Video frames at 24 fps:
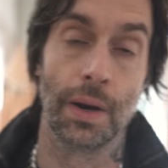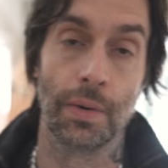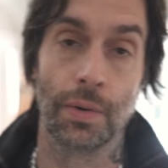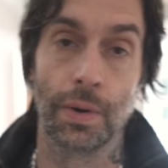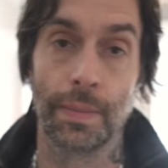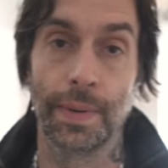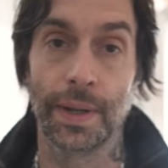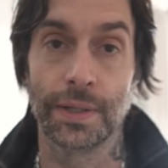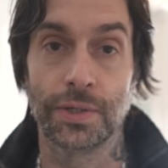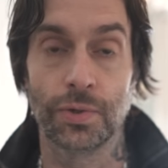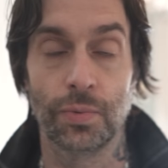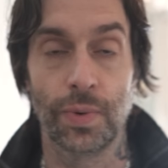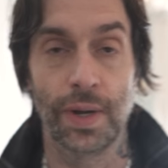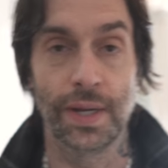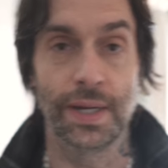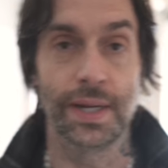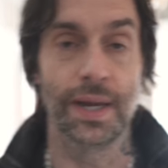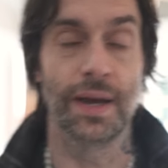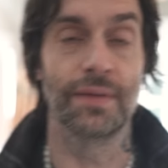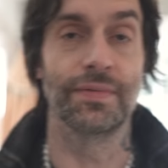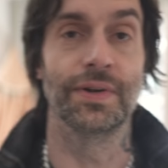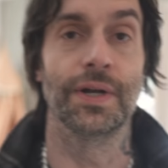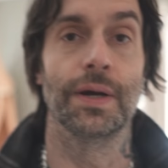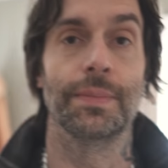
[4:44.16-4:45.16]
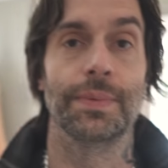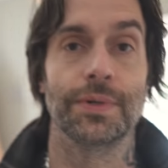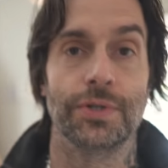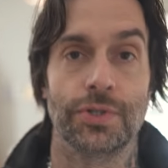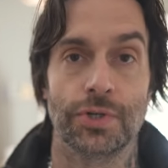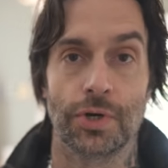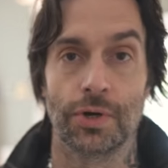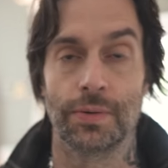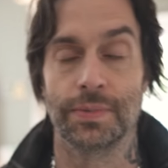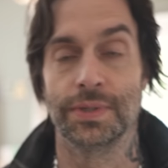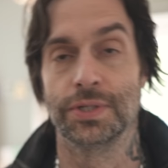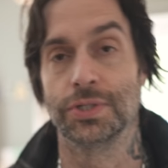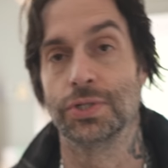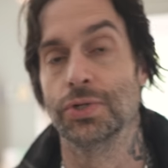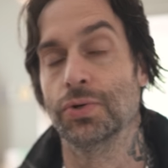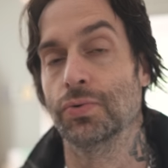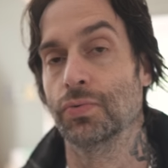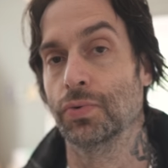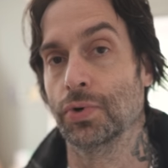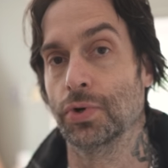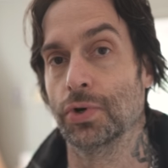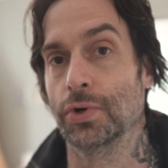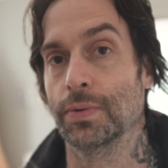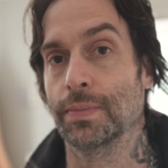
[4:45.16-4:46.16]
right, we're about to wake Calvin up and show him his new
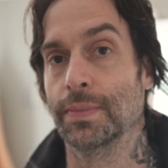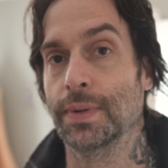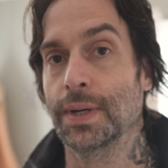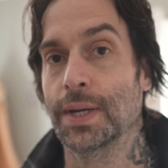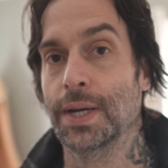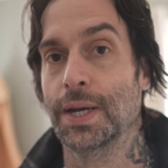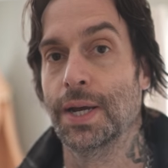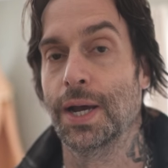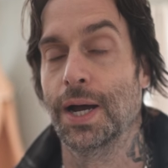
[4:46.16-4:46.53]
room.